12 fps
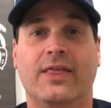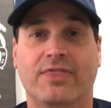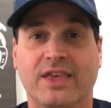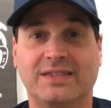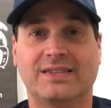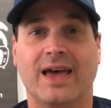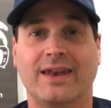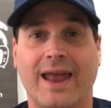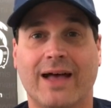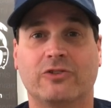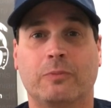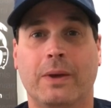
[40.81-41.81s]
This
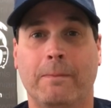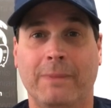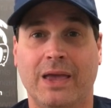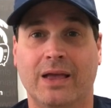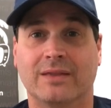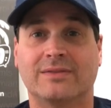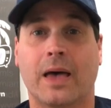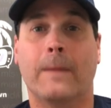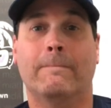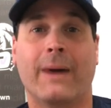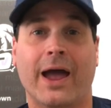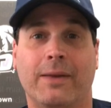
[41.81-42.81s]
announcement means
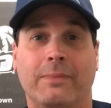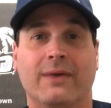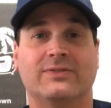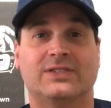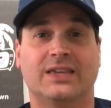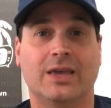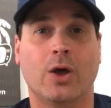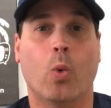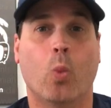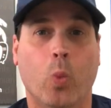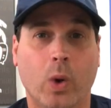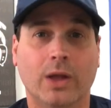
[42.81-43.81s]
Miami FC
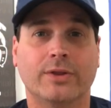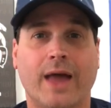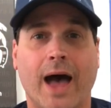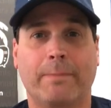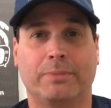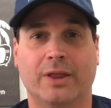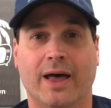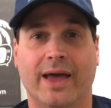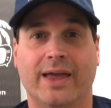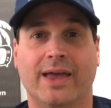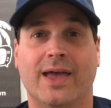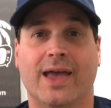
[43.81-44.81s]
will not
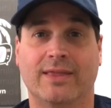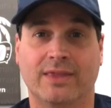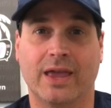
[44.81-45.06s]
play in